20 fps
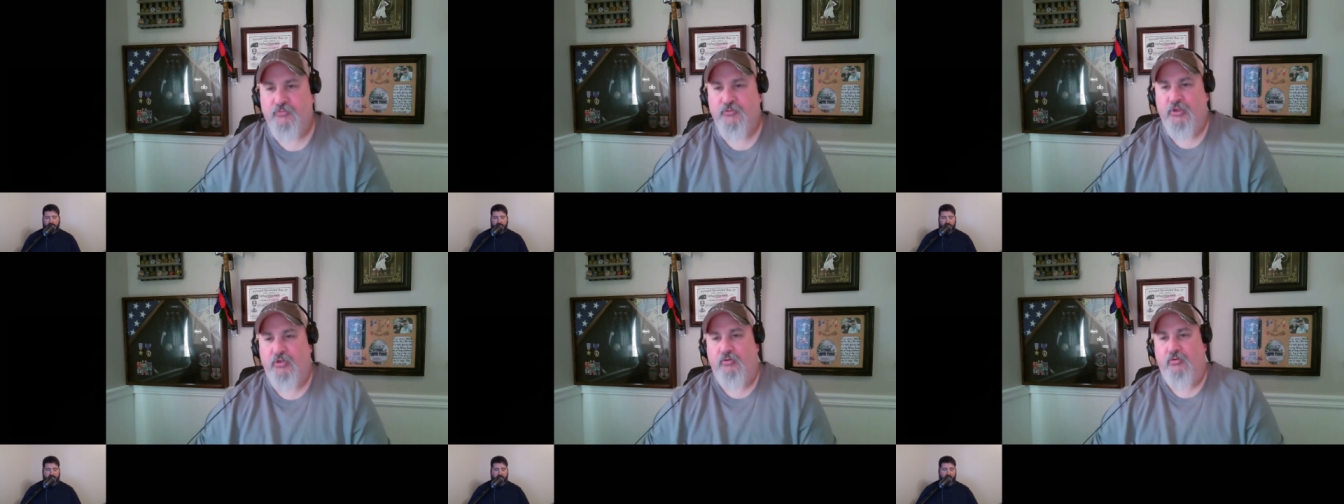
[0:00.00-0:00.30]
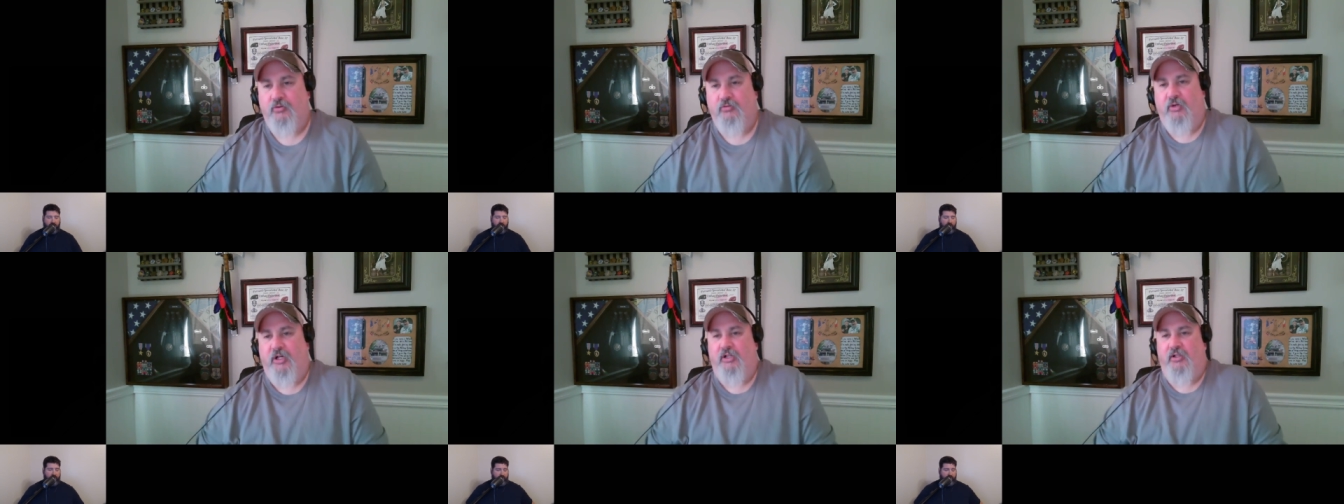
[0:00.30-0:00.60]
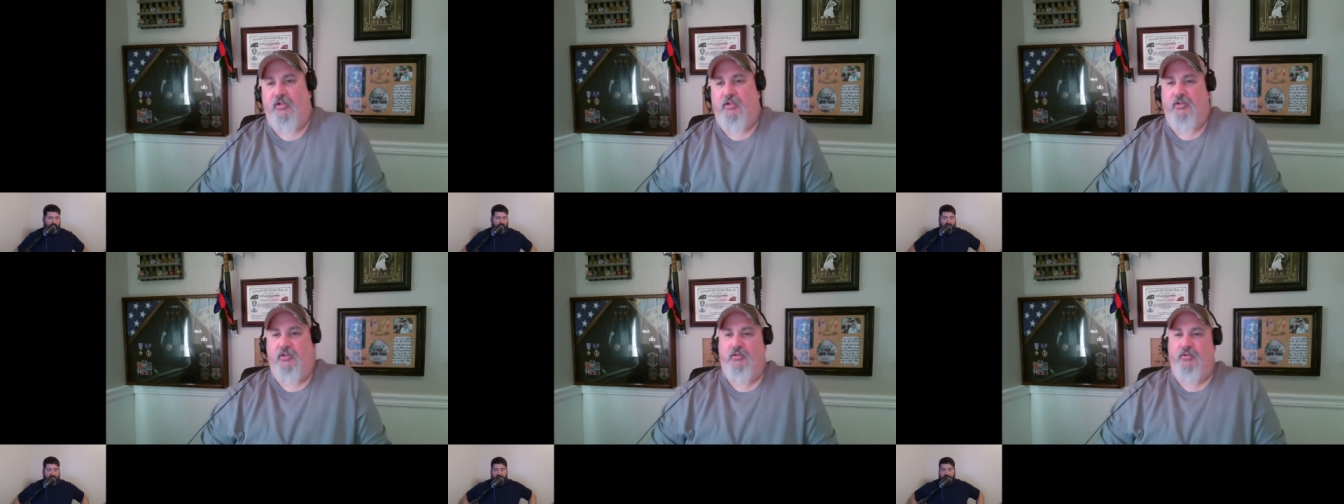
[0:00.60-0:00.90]
Well, dude,
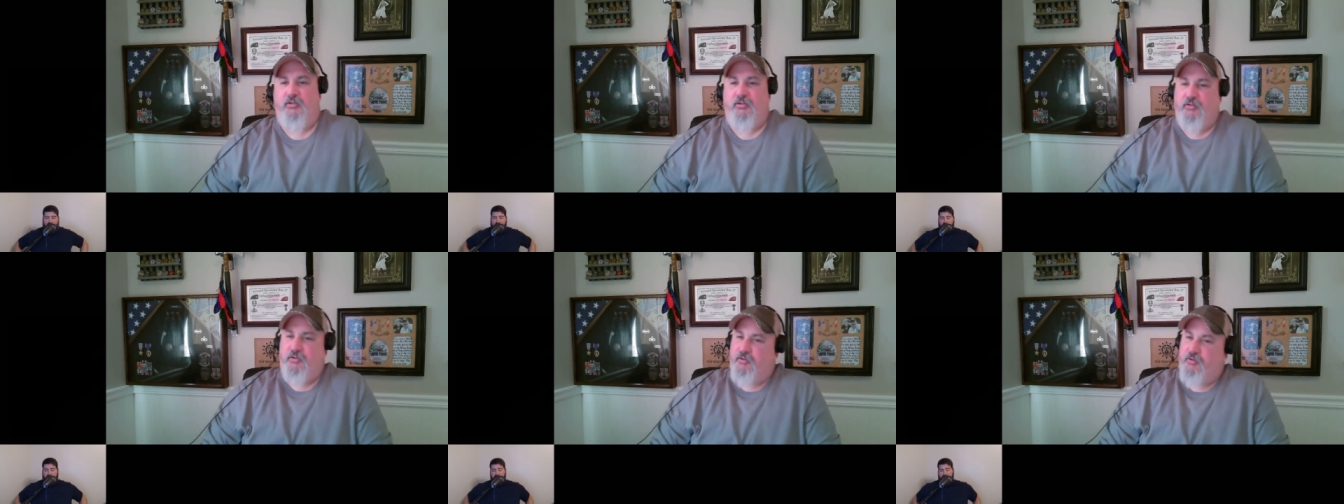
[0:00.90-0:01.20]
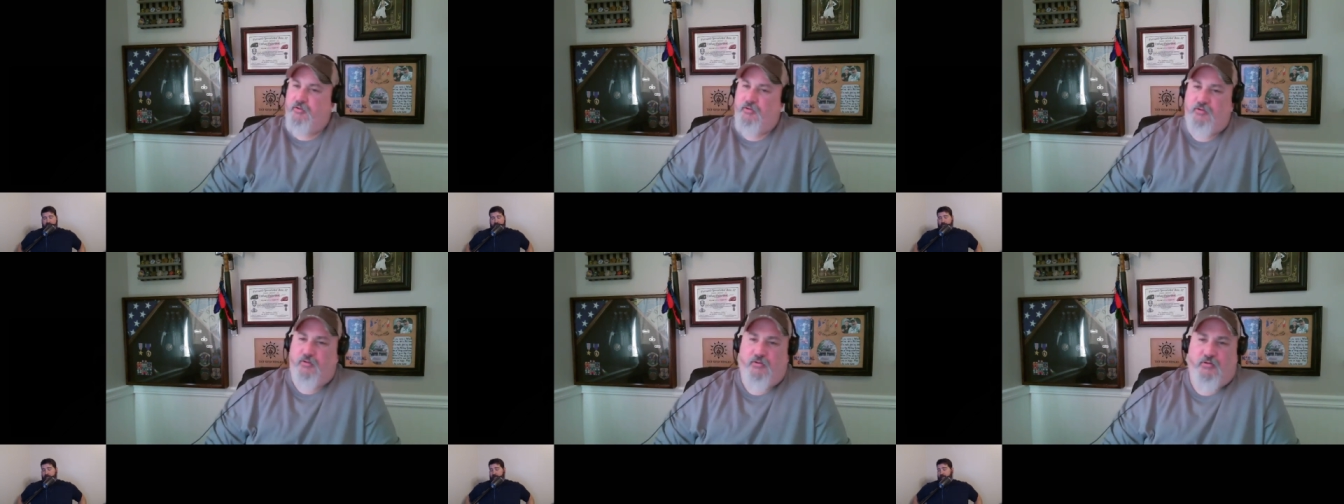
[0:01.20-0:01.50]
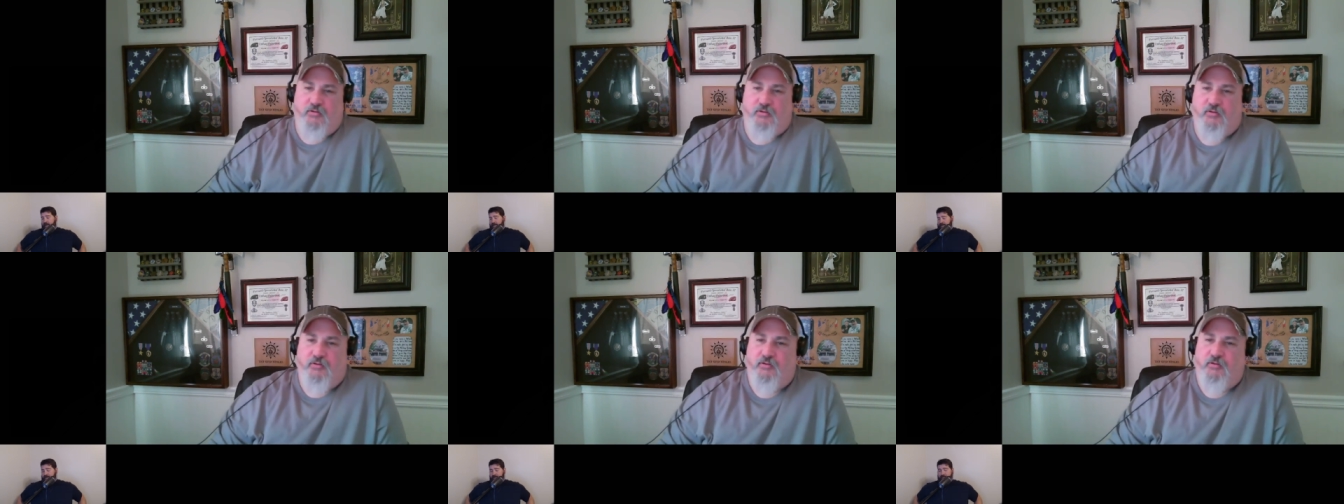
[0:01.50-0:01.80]
this is this has been
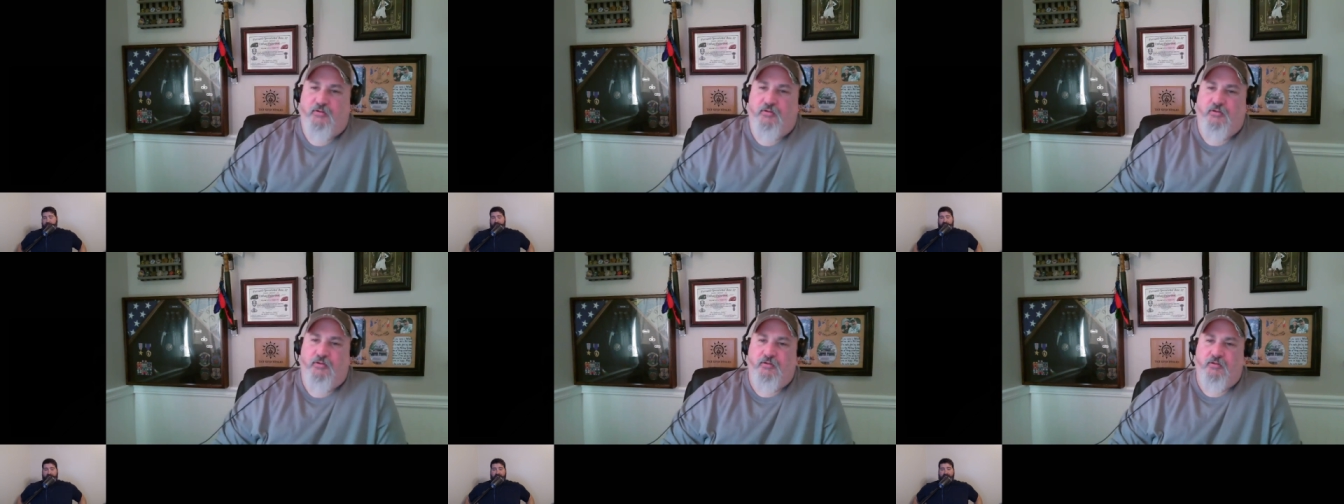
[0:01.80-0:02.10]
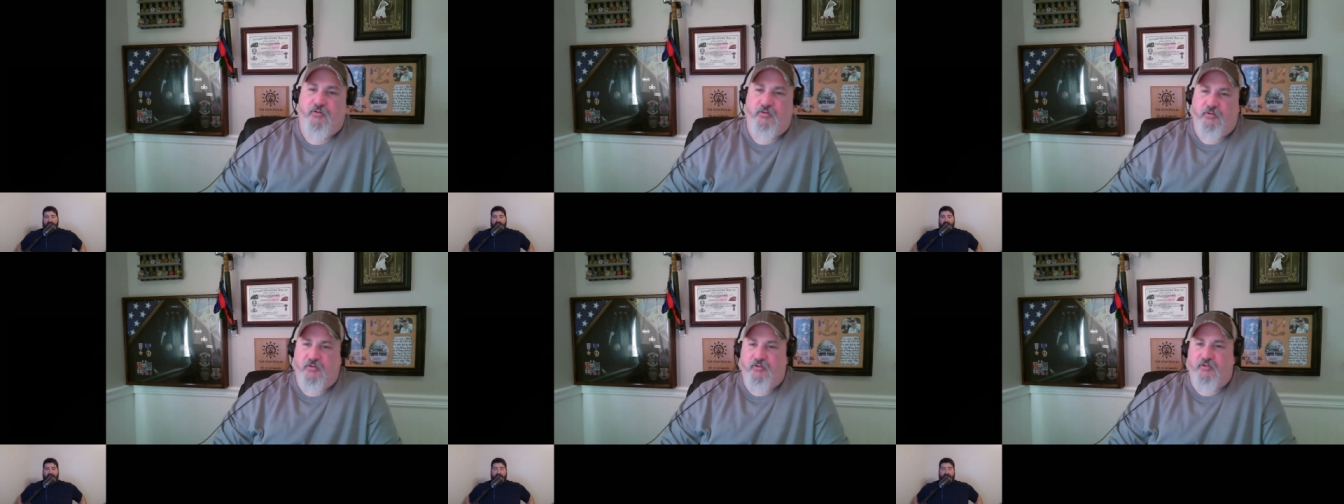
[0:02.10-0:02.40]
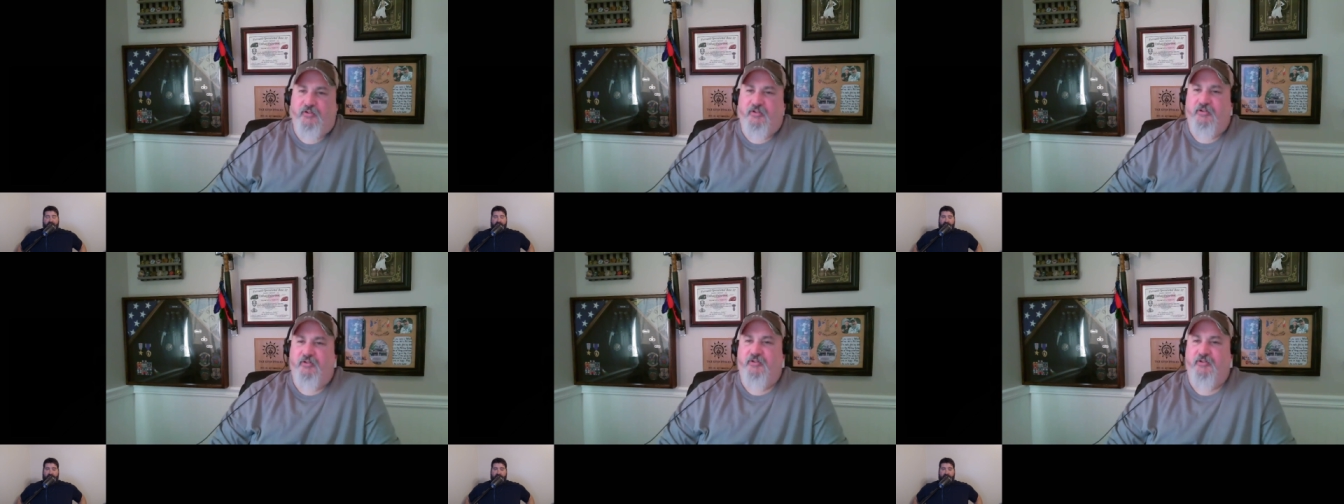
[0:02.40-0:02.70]
awesome, man. This
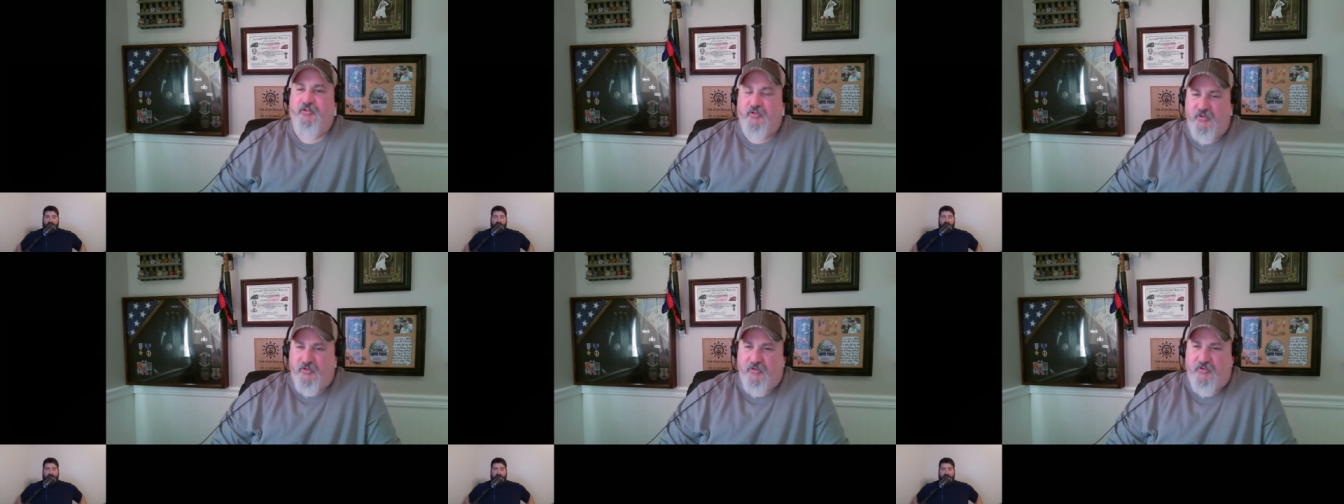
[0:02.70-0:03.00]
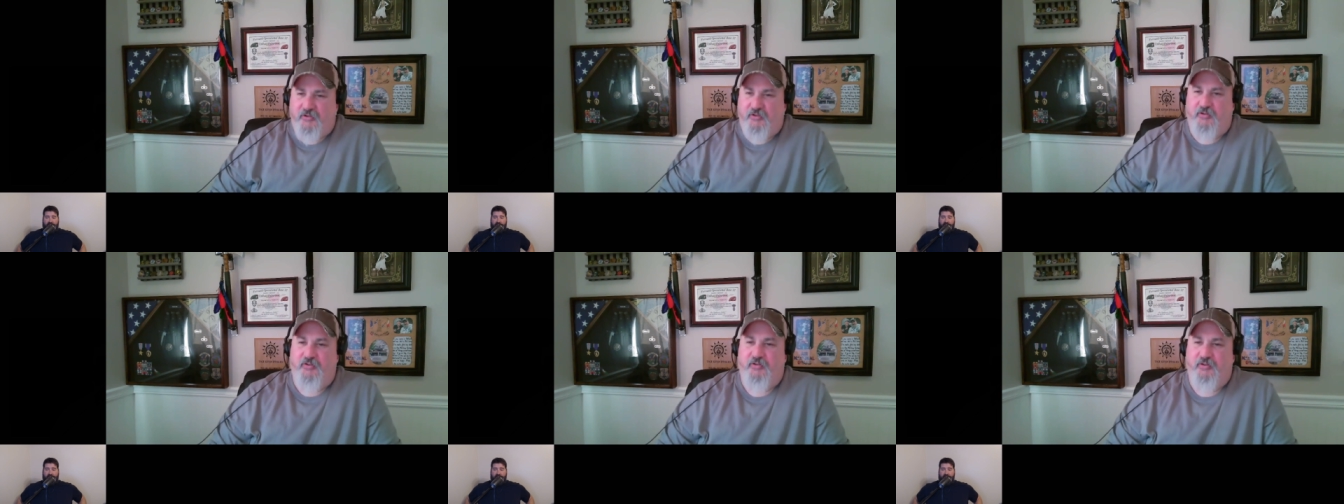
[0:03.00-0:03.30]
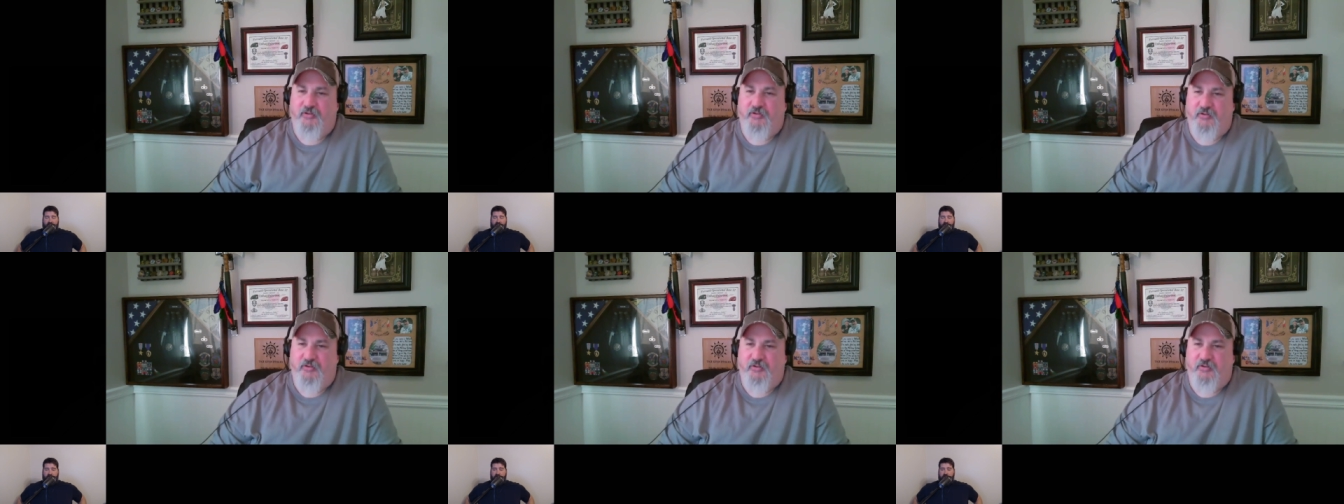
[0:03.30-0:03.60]
is uh,
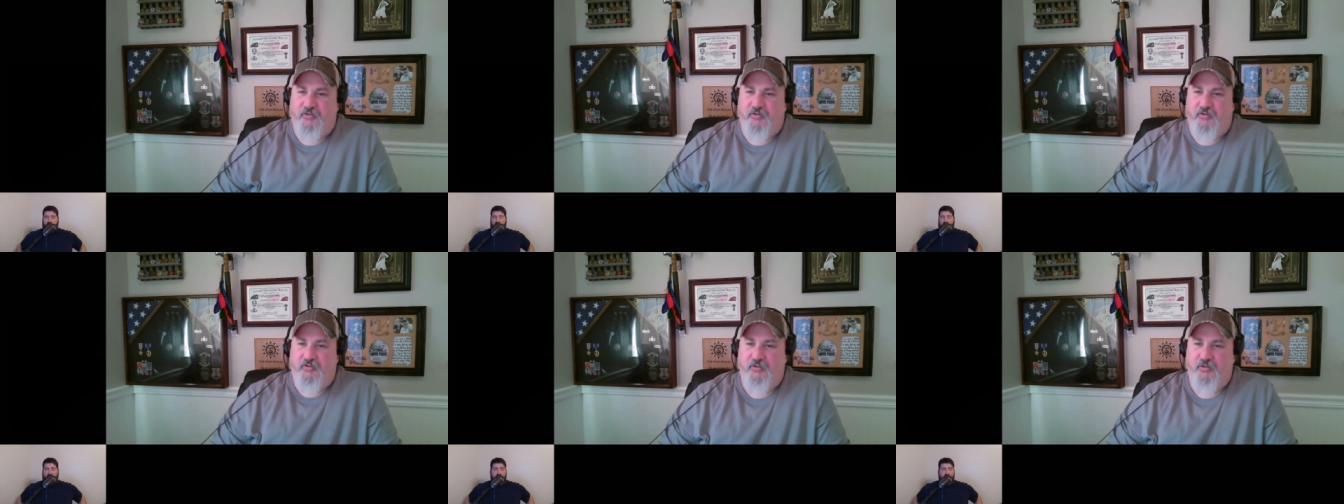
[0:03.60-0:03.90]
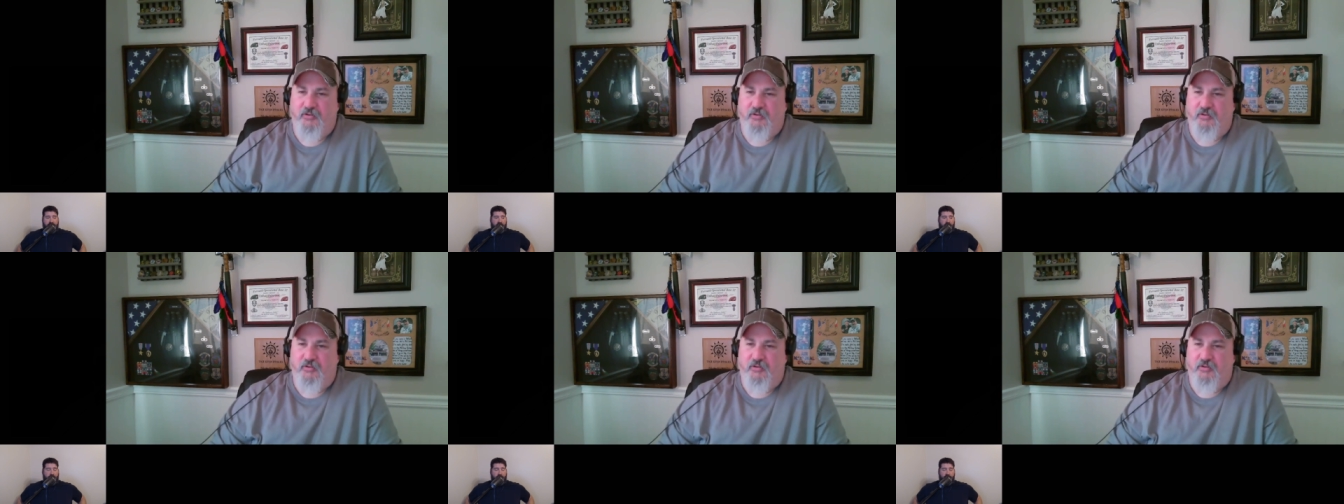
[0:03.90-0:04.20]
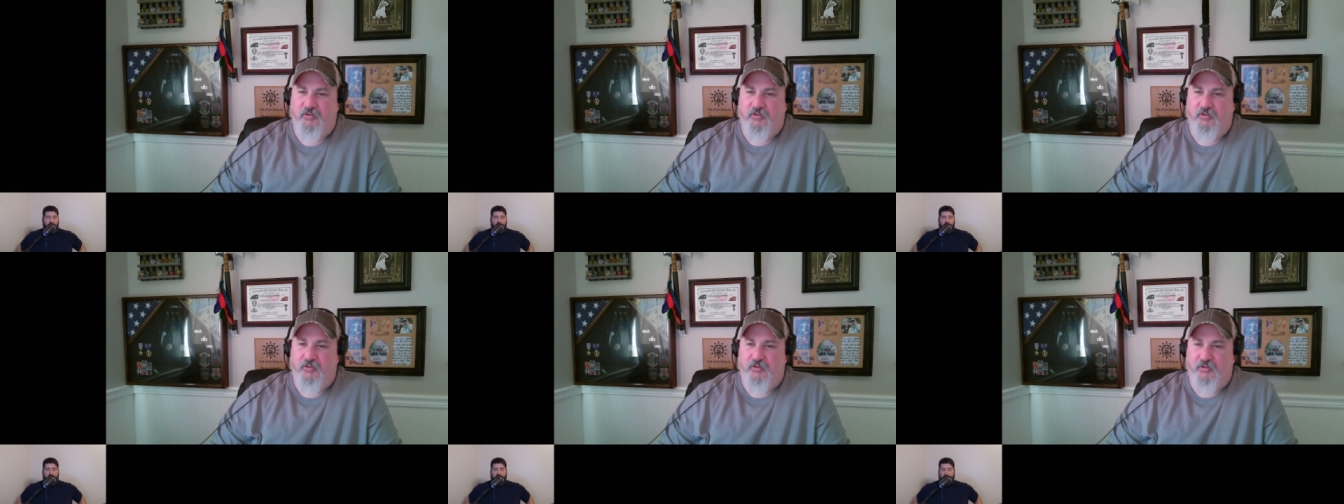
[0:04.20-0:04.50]
it was great catching up with
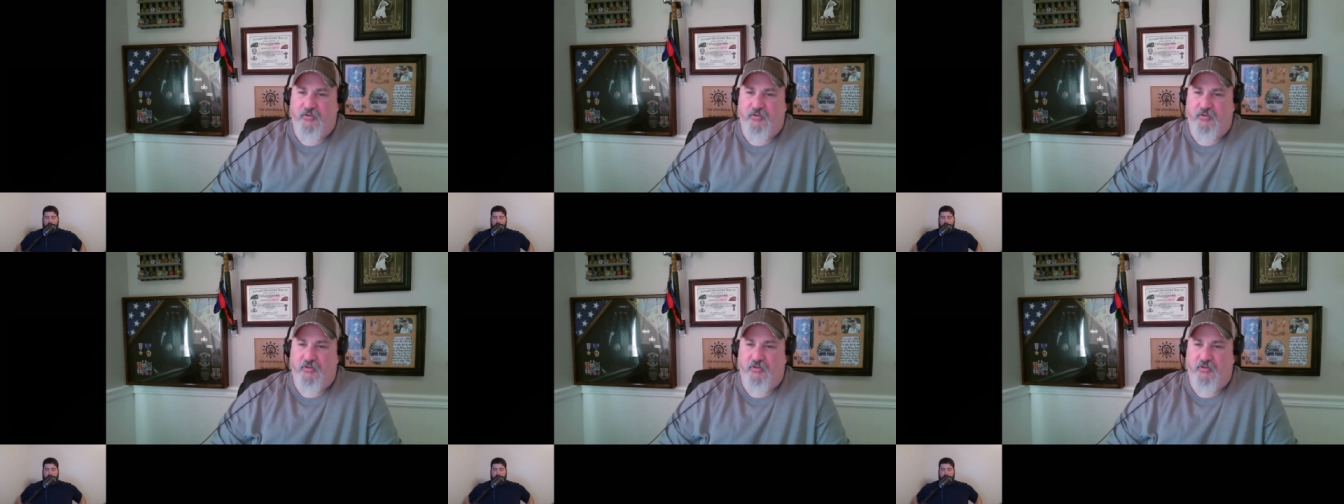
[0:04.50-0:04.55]
you.